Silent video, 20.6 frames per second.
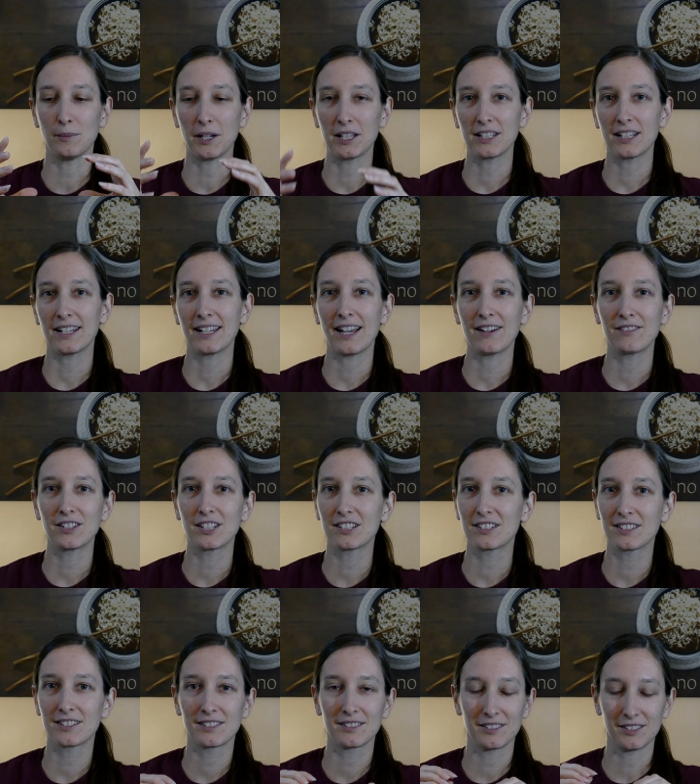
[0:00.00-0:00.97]
might not have
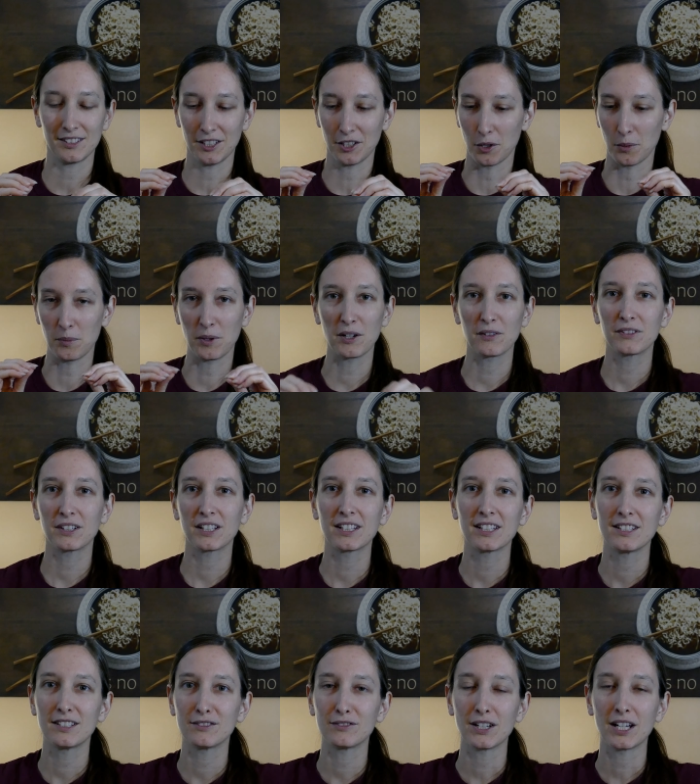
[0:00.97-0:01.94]
this,
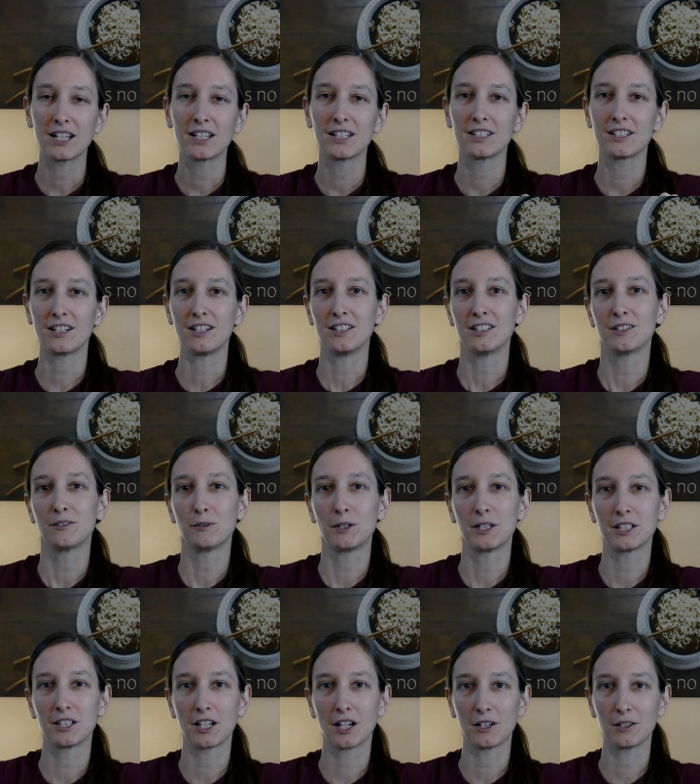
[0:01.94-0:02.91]
perfectly defined all in
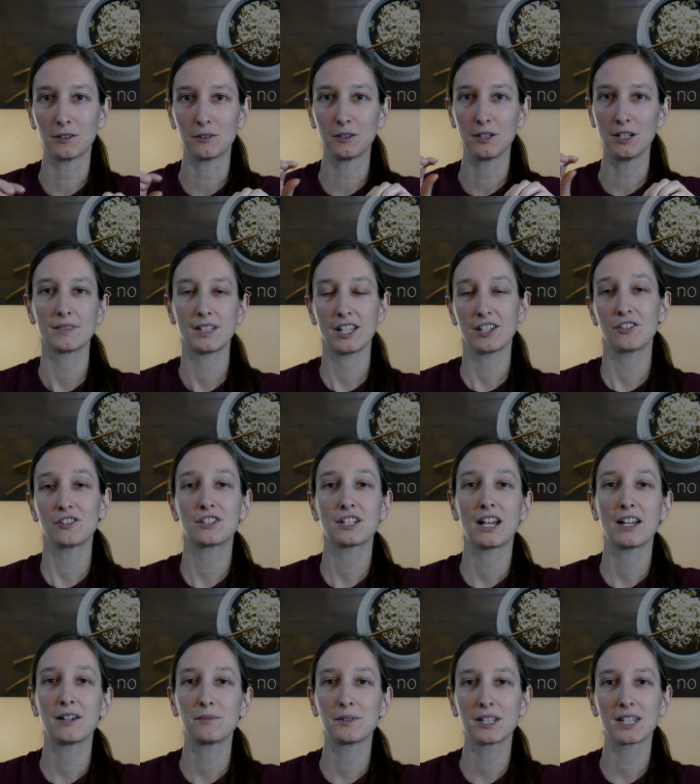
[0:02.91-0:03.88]
one go. Take your
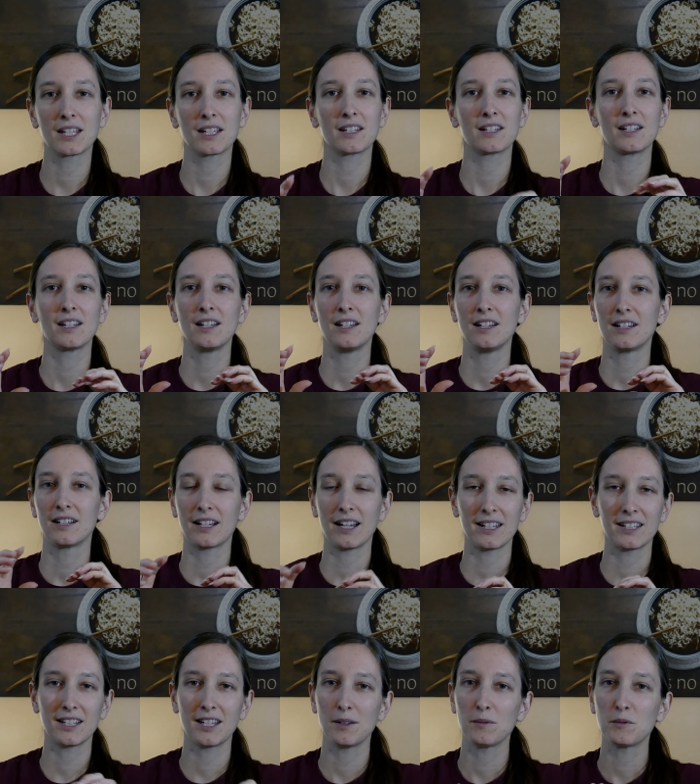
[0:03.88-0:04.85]
time with it.
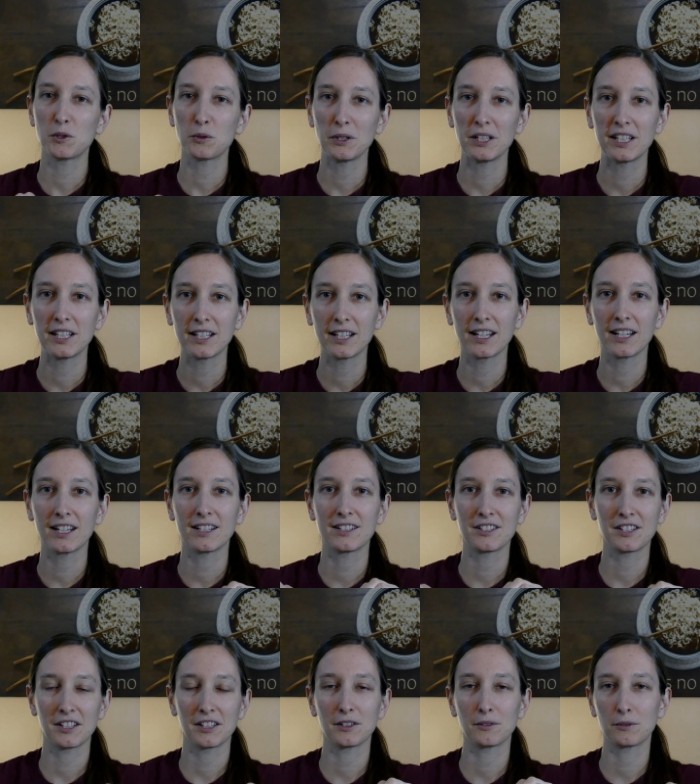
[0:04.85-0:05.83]
kind of keep tweaking it
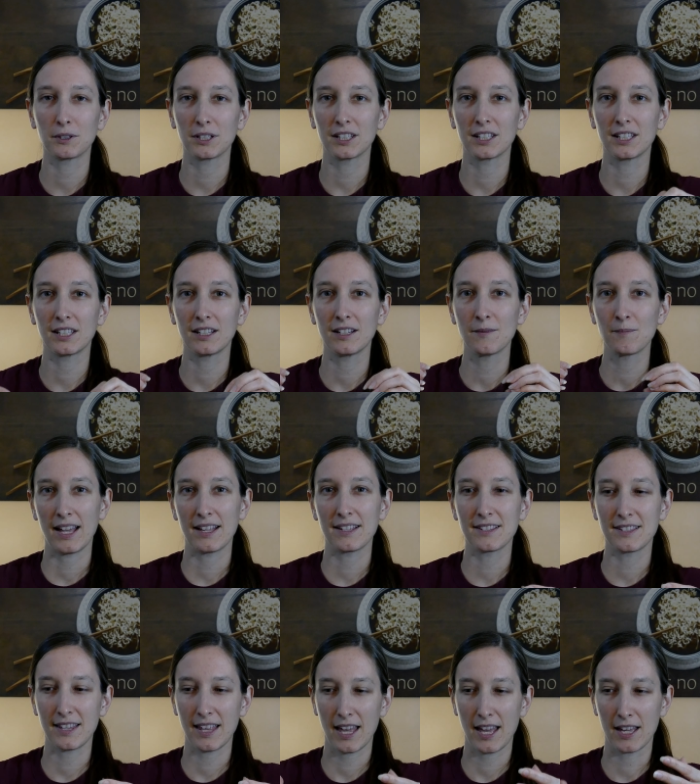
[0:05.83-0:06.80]
until it really
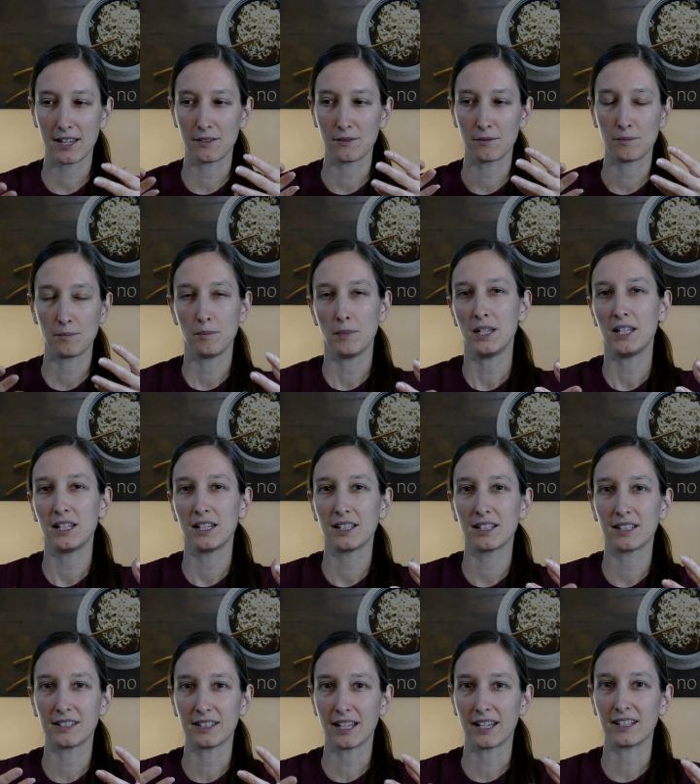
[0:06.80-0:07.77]
has that meaning
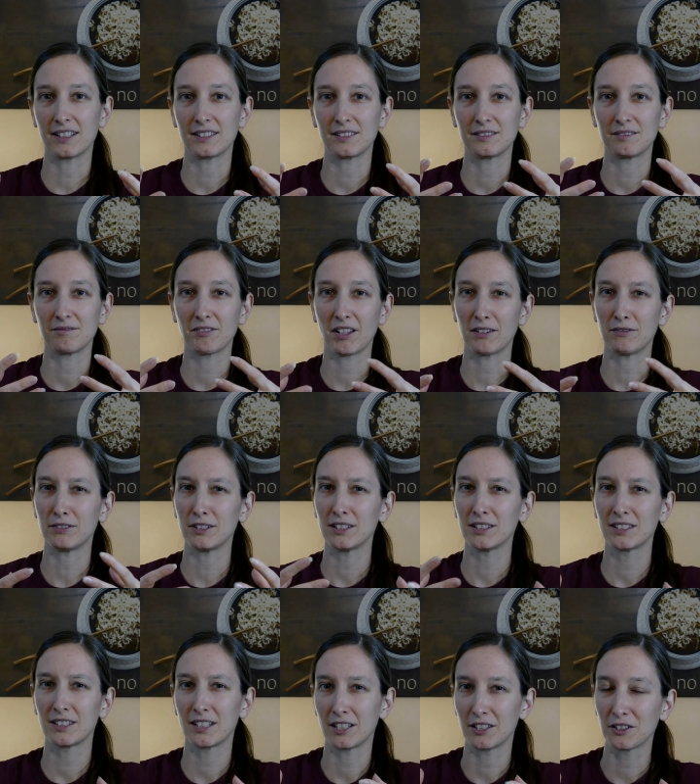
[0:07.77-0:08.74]
and that
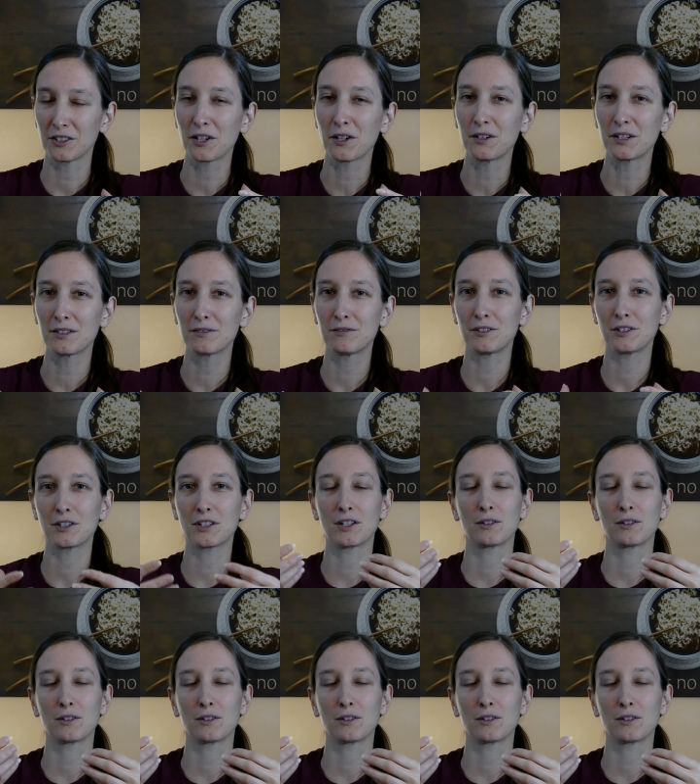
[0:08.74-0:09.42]
feeling that you're going for